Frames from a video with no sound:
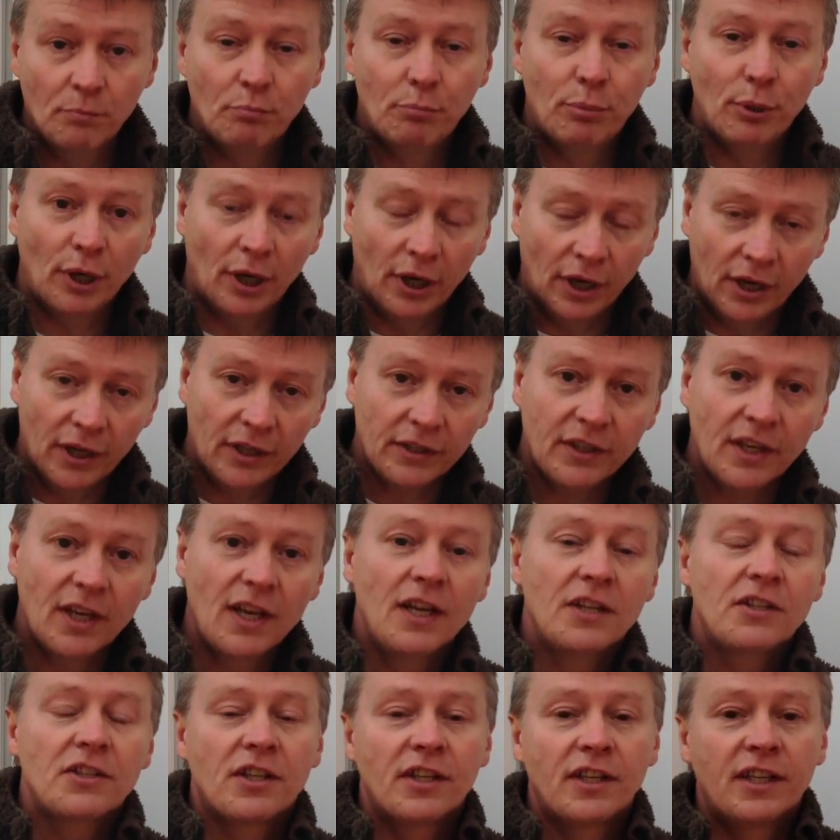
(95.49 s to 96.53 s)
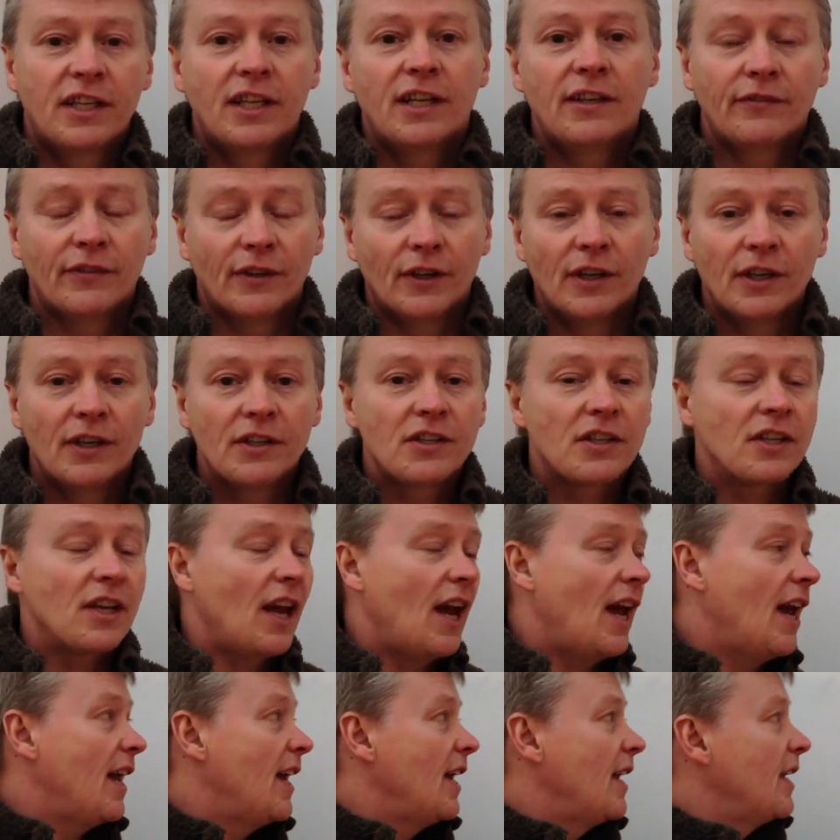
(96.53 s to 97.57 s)
but to give us
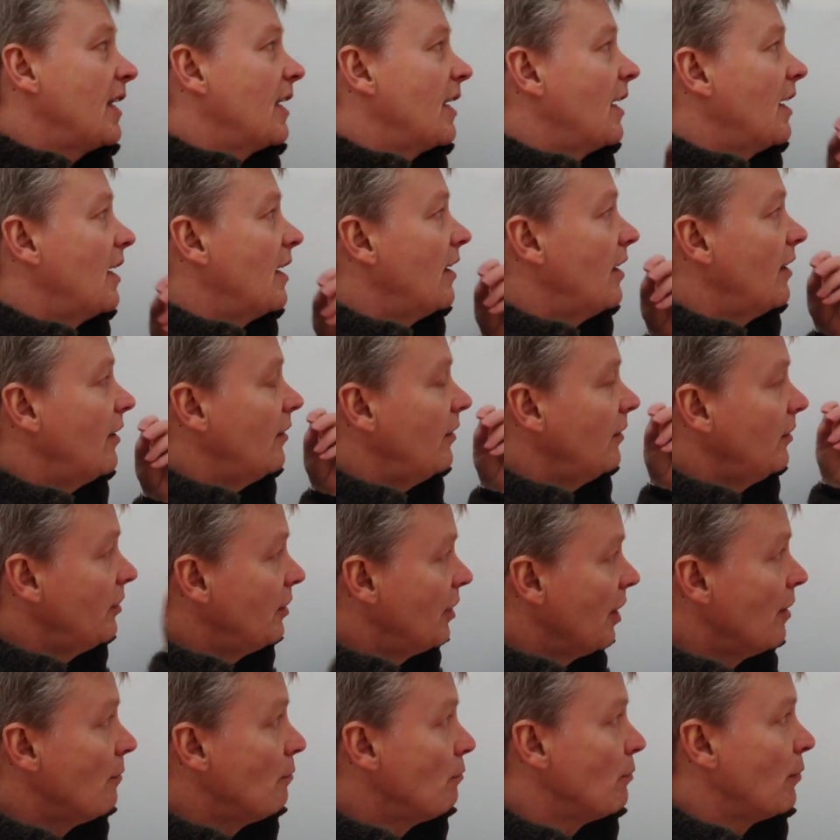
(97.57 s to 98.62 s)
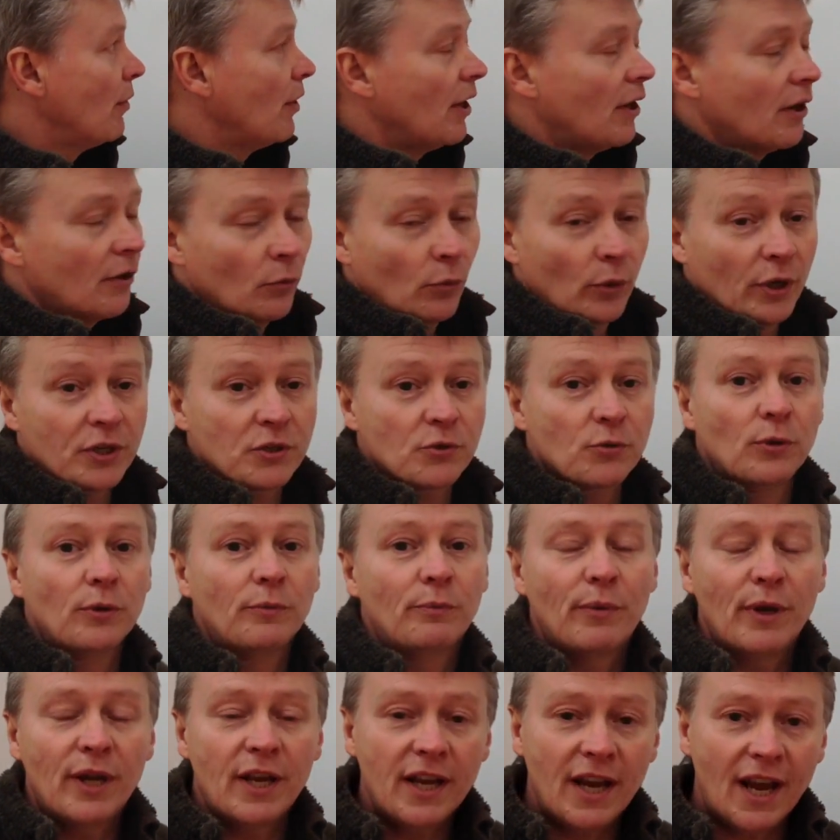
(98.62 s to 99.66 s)
a number which
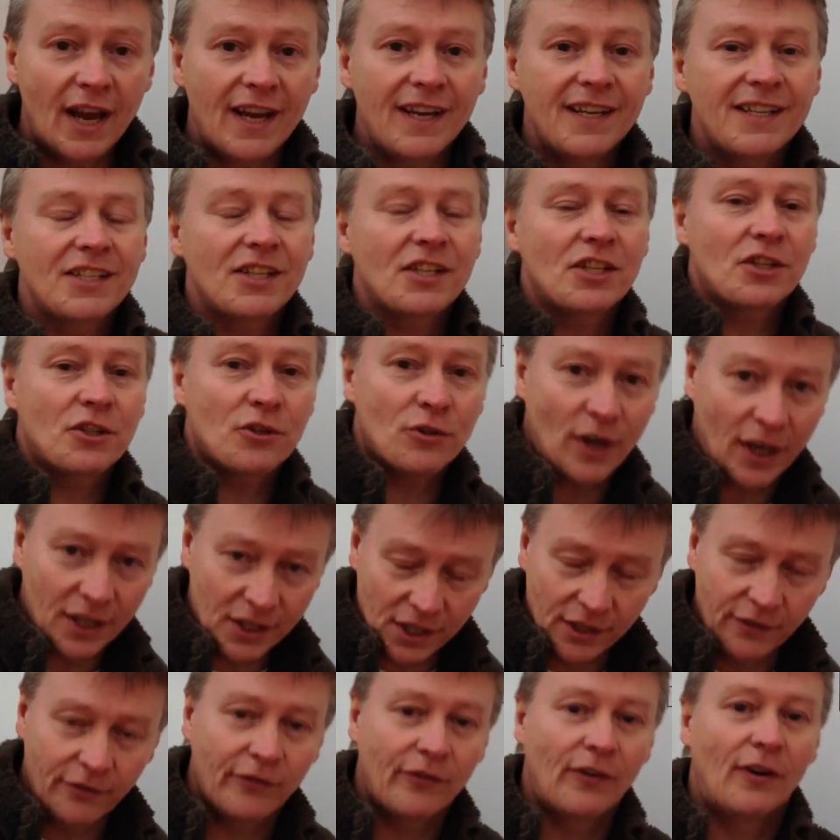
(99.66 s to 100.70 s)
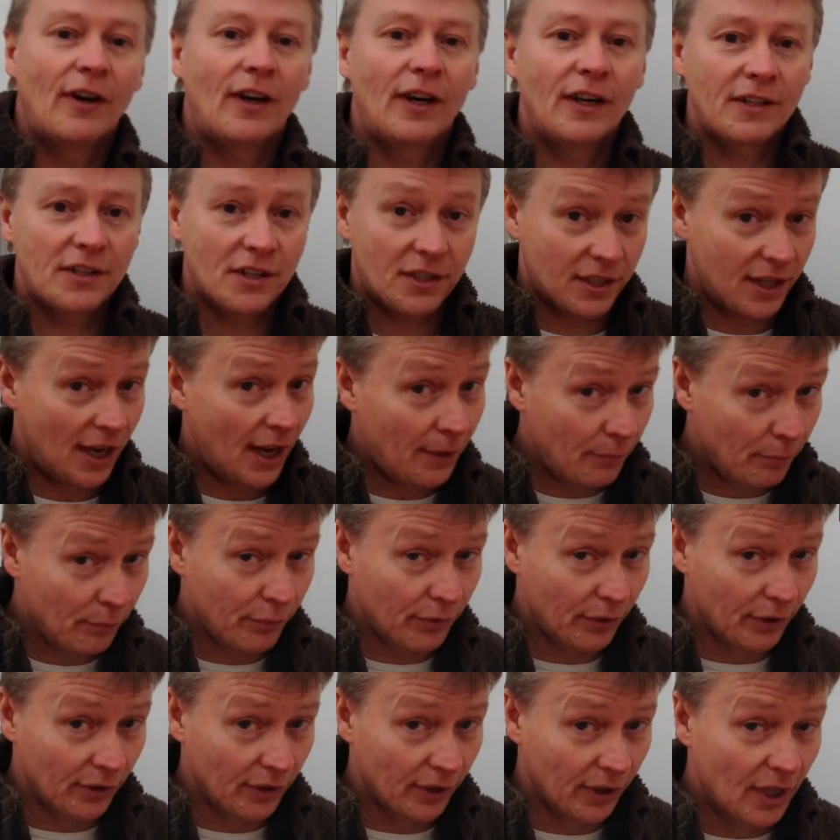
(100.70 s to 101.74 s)
would be a stratified
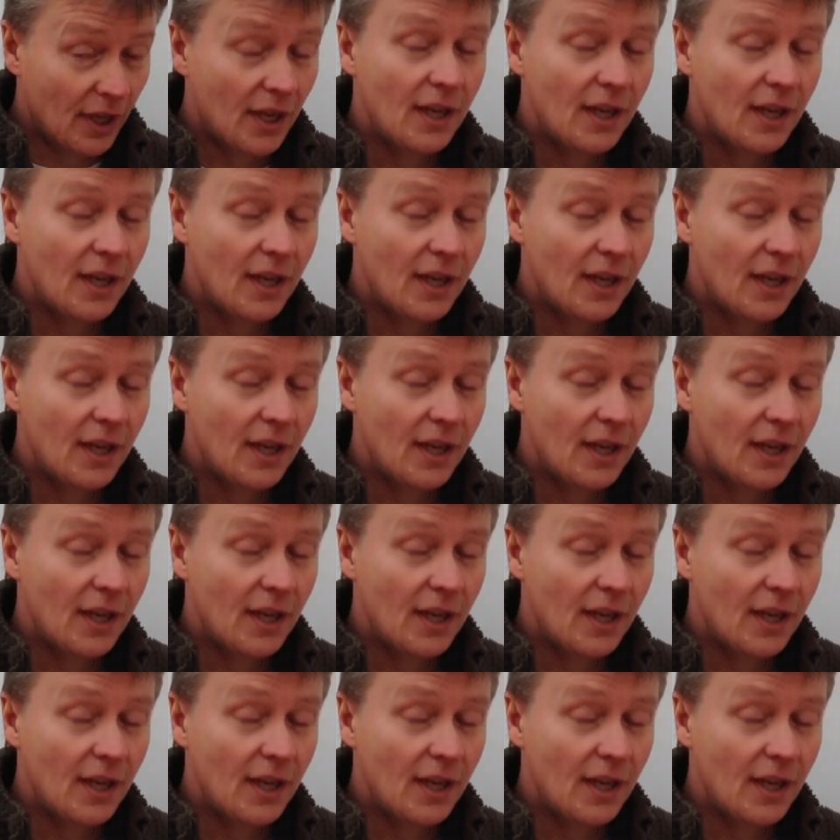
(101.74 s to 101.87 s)
sample.